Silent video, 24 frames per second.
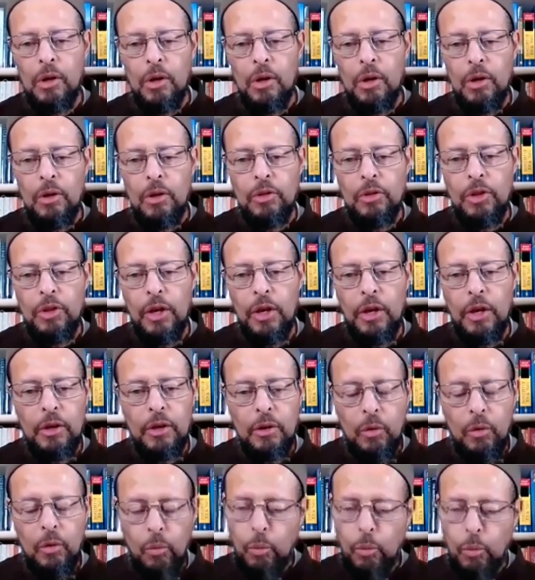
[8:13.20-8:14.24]

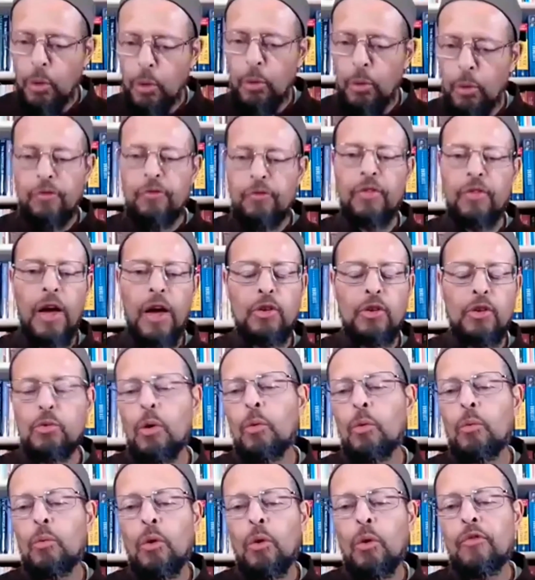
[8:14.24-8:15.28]
then that's
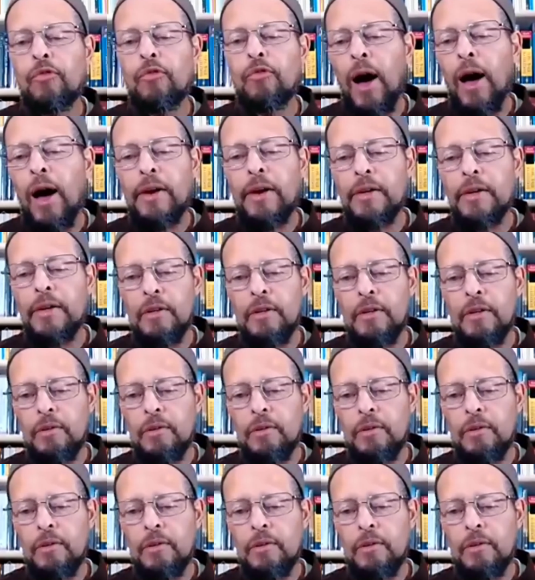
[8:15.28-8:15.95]
what we'll find.